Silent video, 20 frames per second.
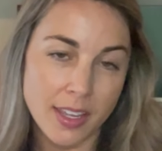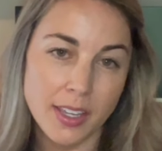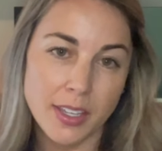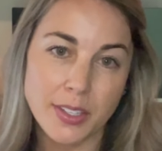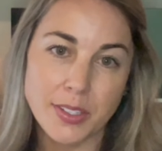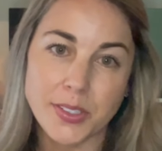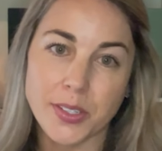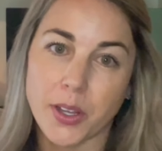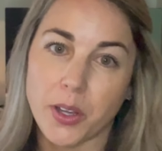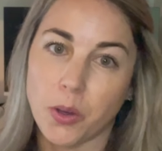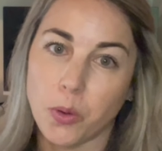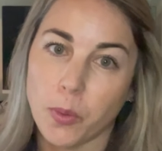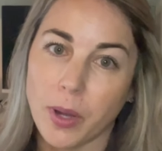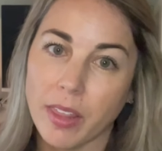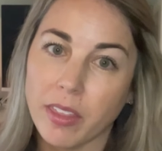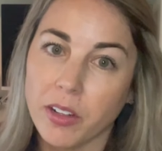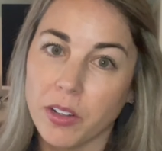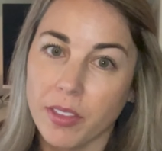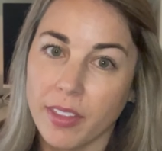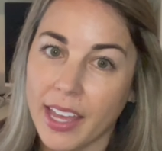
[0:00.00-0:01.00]
So
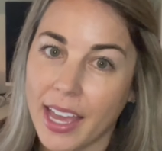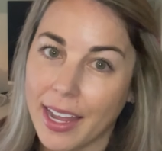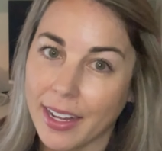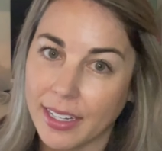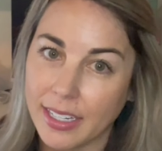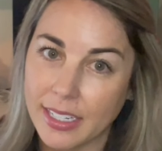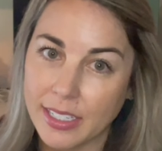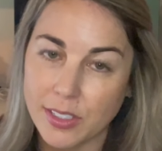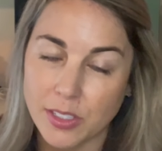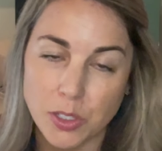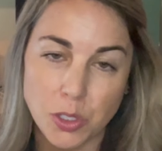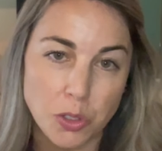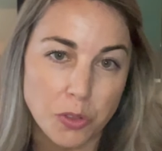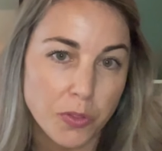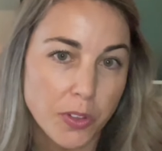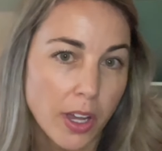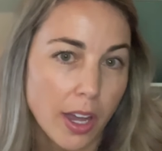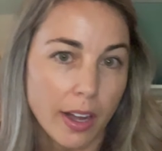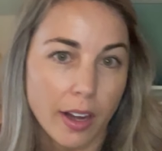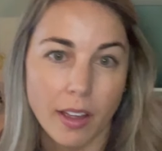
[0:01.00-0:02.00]
whether that is you've
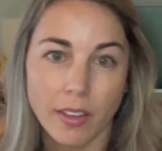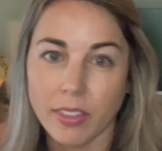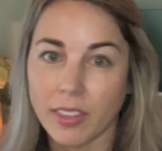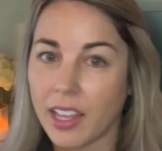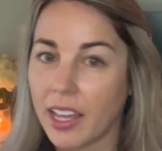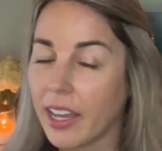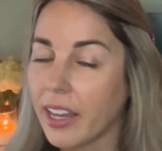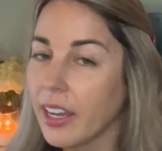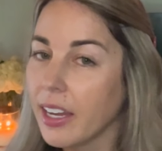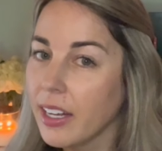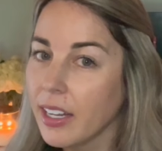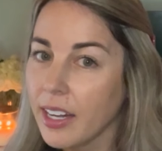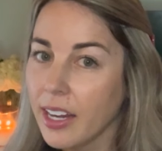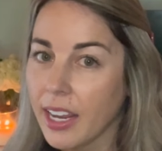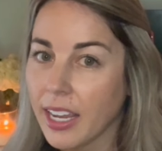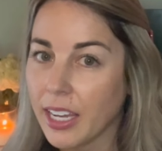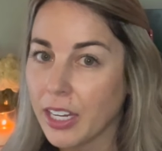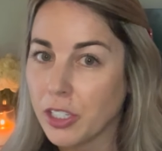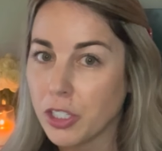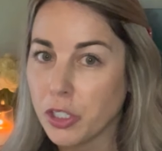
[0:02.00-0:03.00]
gone online
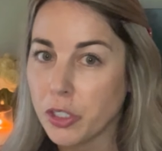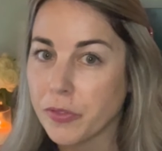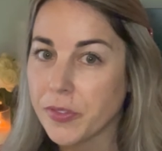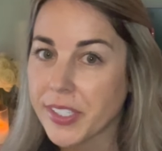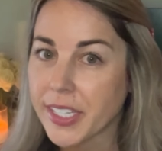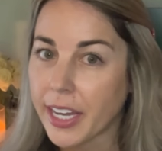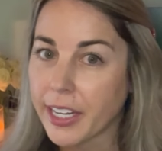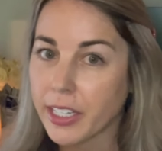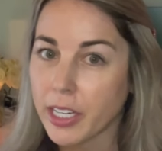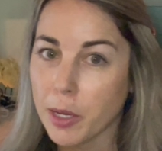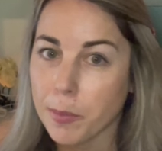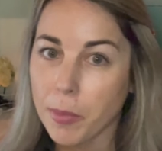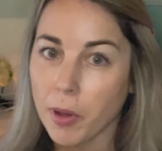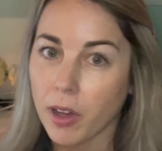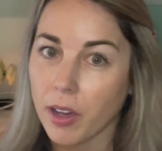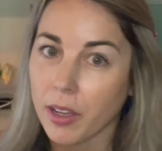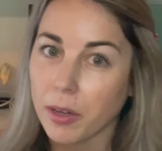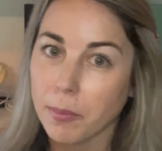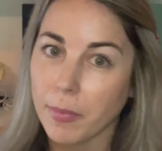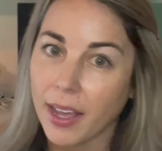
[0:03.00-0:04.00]
and you've signed up
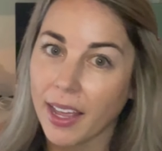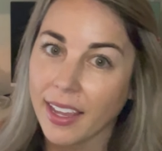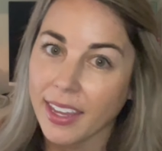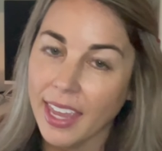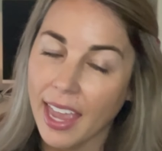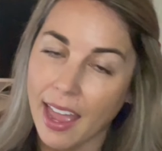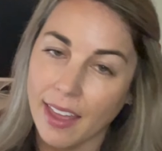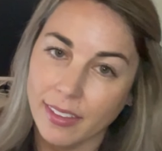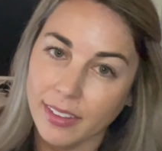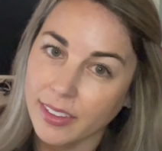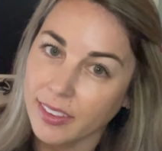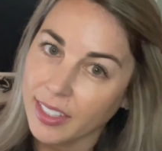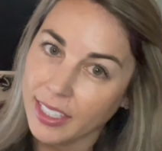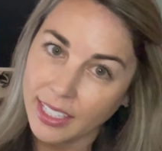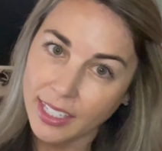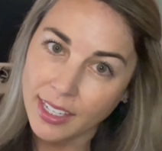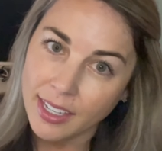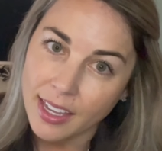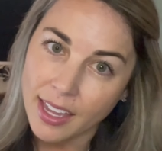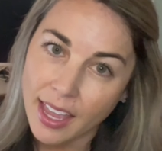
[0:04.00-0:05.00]
on my
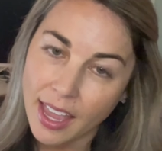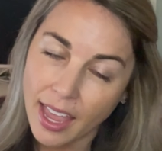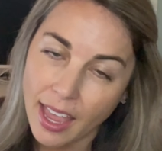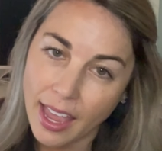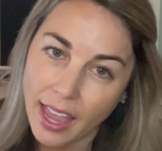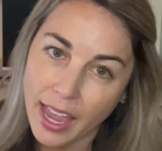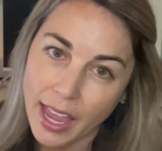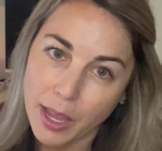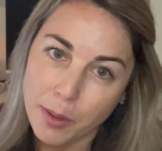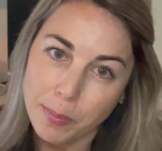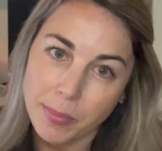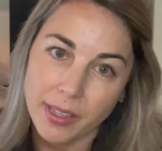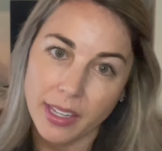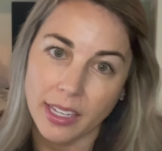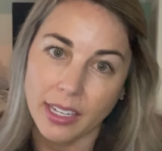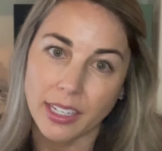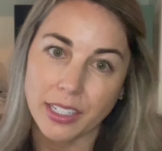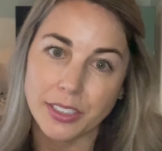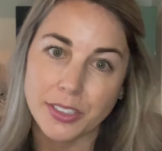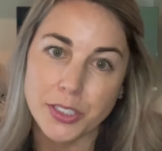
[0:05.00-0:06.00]
Calendly app
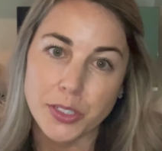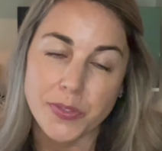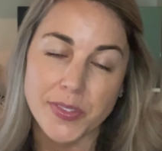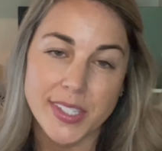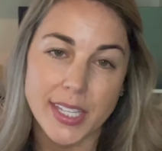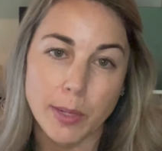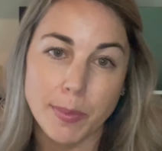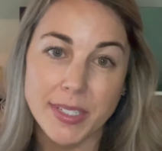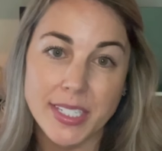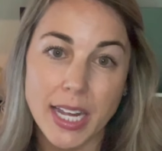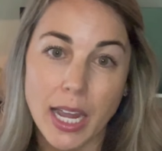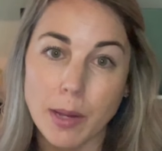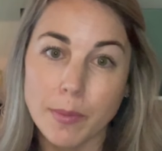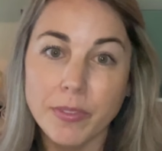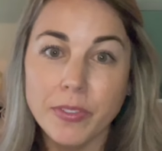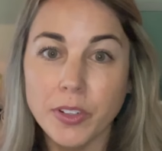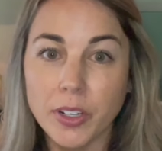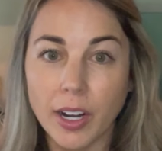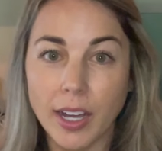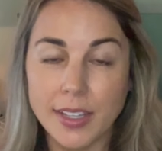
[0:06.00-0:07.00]
and you've set up a time
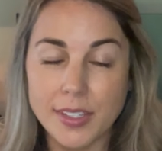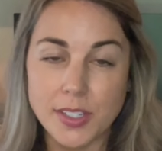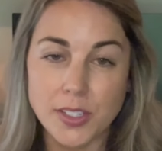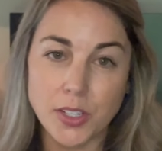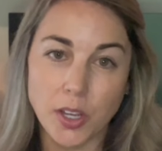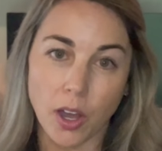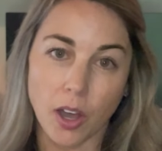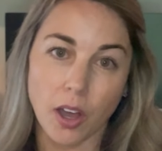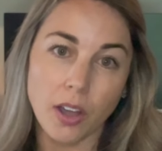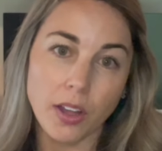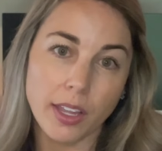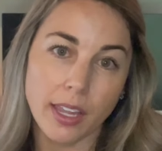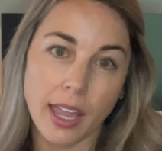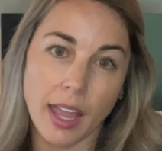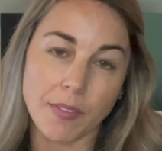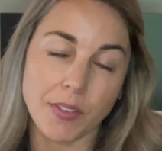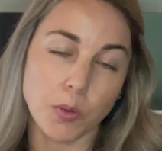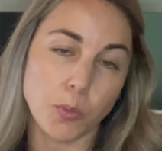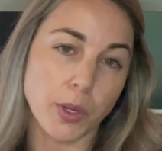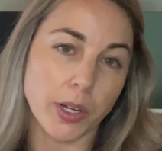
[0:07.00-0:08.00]
for us to talk,
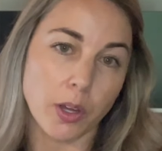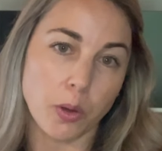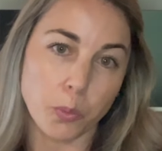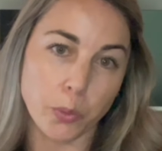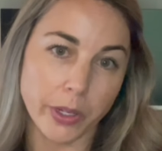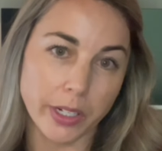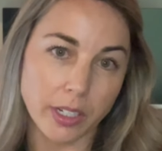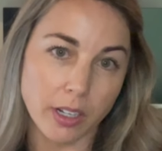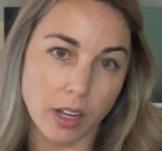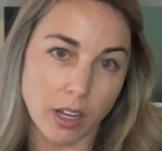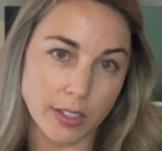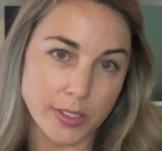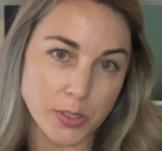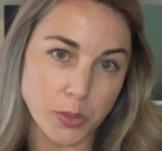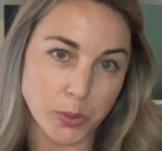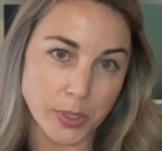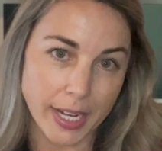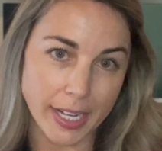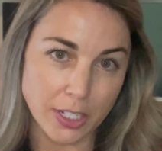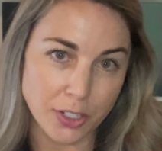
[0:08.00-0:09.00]
have a one-on-one -on -one
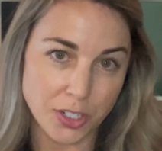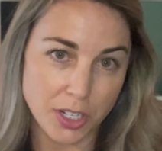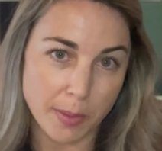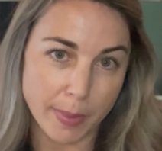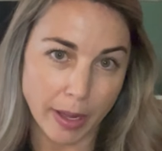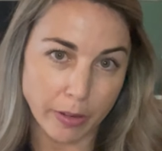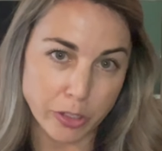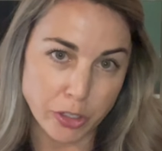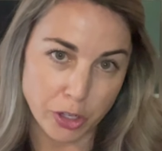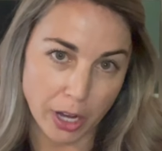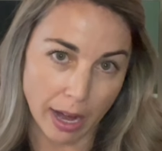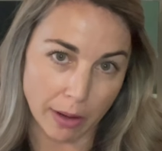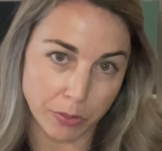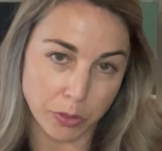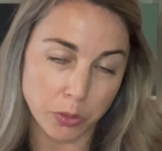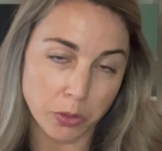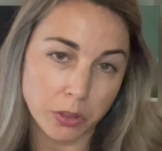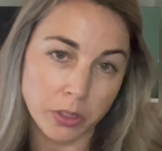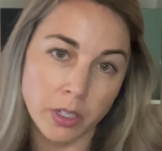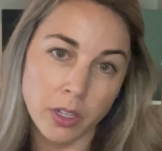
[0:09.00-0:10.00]
consultation about
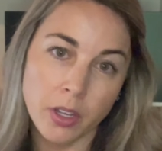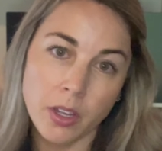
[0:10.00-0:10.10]
travel,